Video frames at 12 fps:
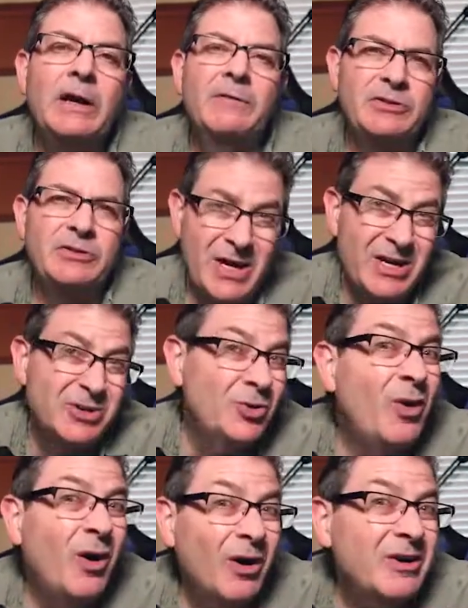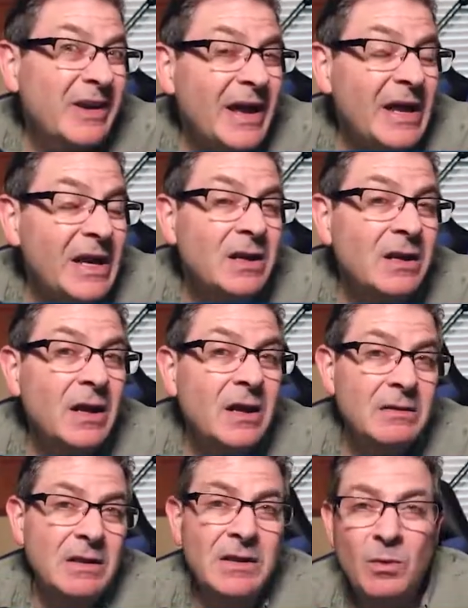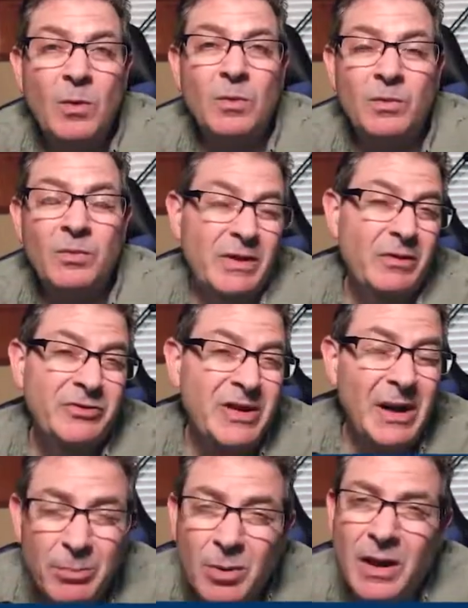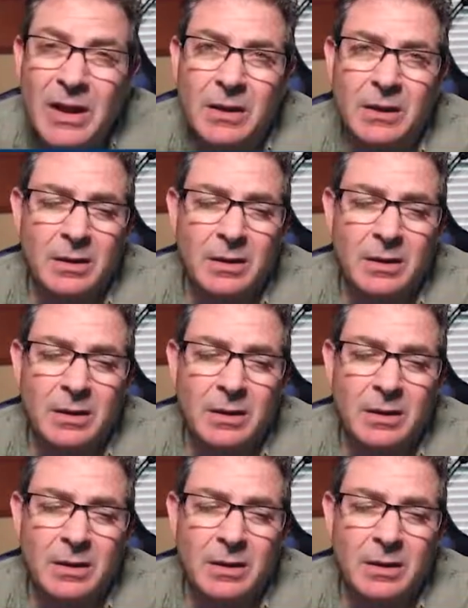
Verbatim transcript: If it's not too hard to get it, then they won't they'll stop prying